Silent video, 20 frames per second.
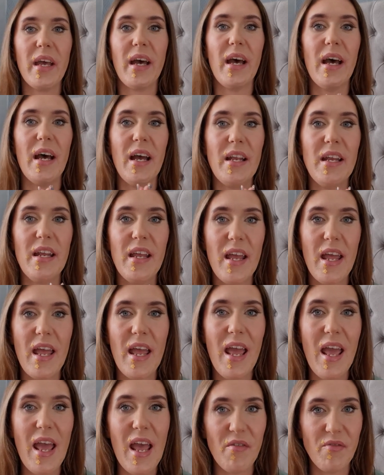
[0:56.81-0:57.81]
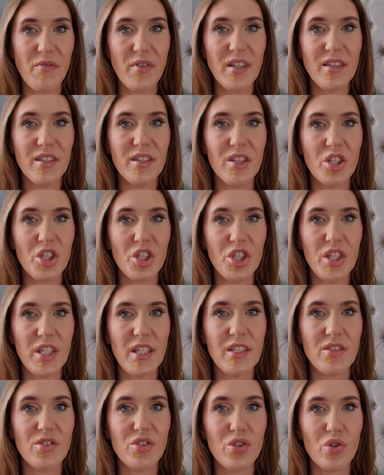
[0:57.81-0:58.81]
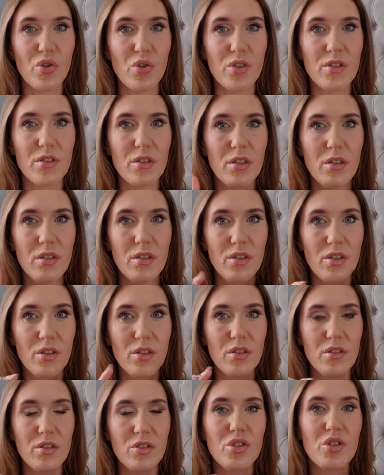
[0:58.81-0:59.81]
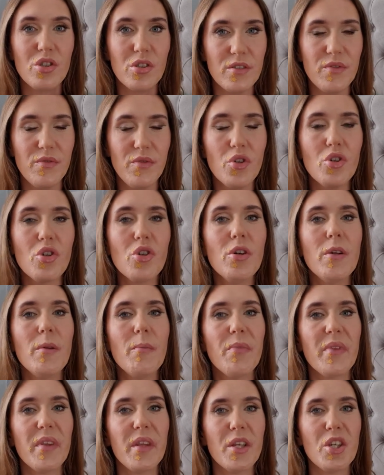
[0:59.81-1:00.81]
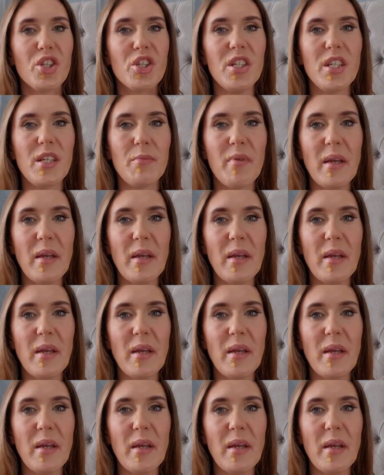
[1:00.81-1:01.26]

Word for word: and everything that she stood stood for. She